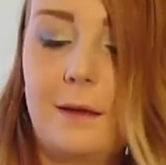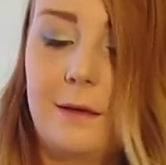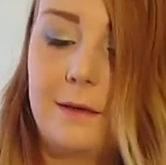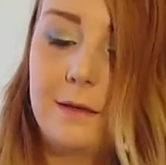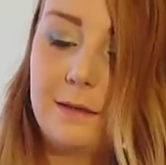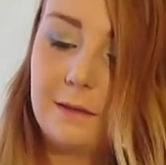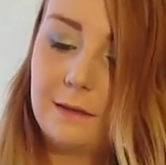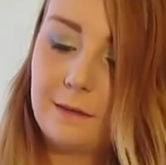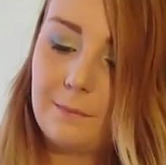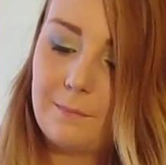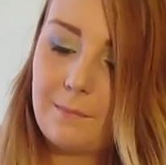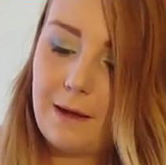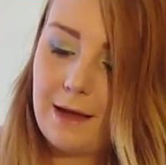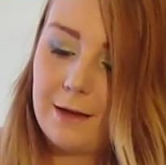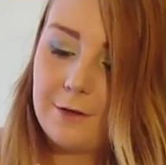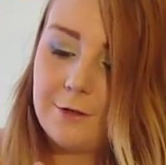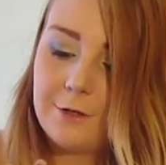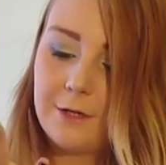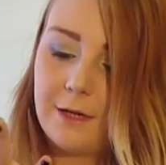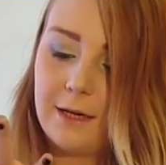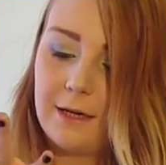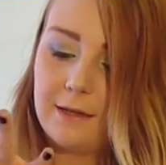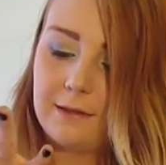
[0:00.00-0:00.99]
It's a
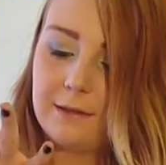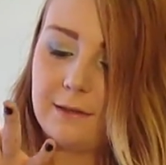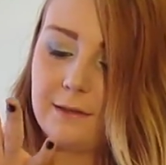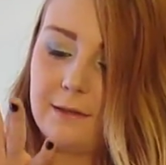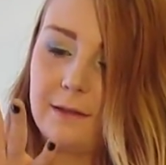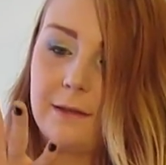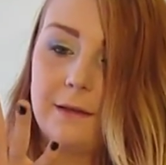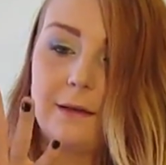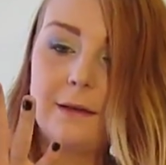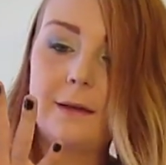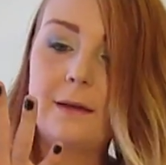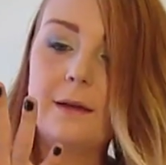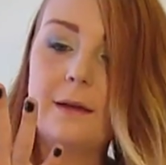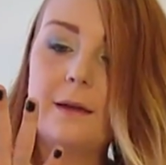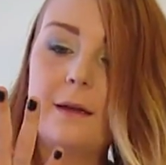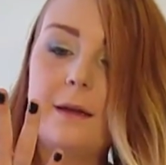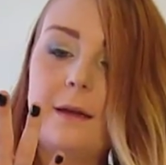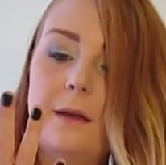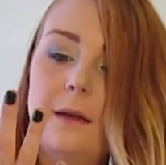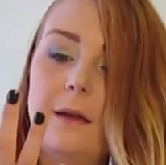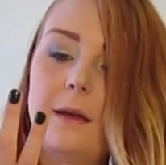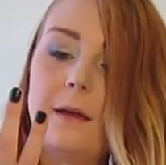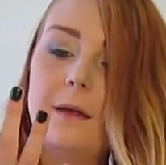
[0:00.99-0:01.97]
matte shade.
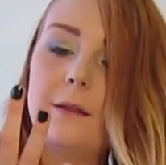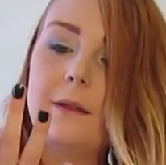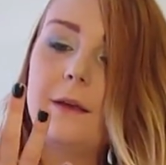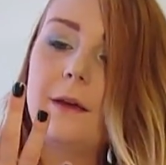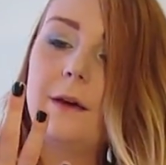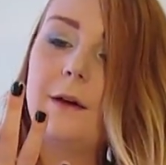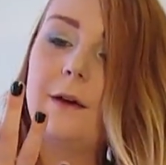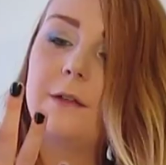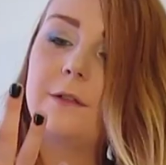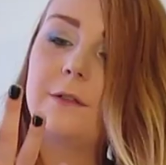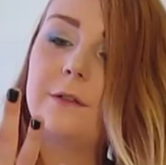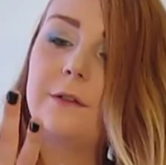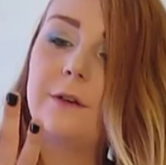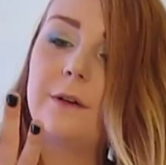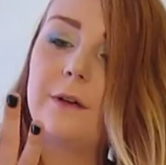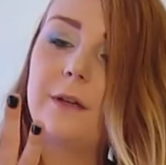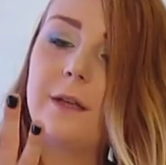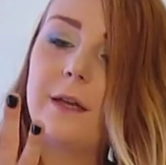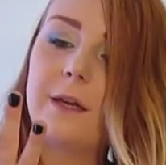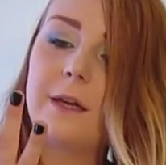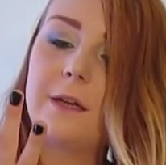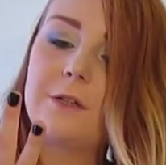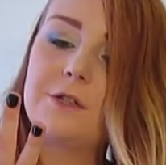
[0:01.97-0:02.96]
But the other two are
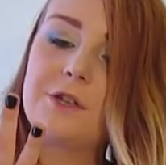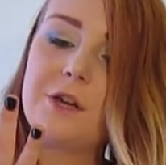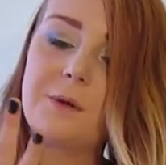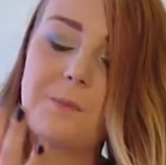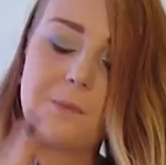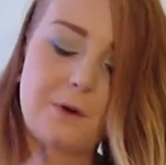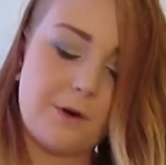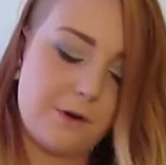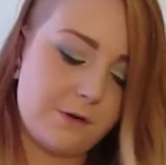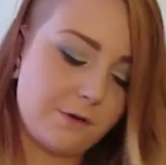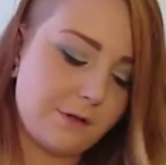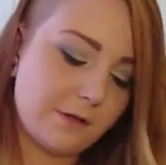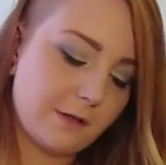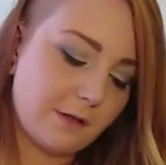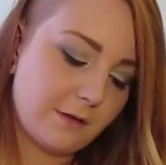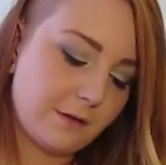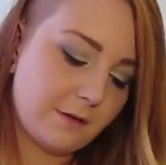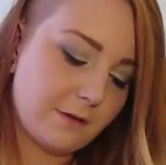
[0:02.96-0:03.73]
like shimmers.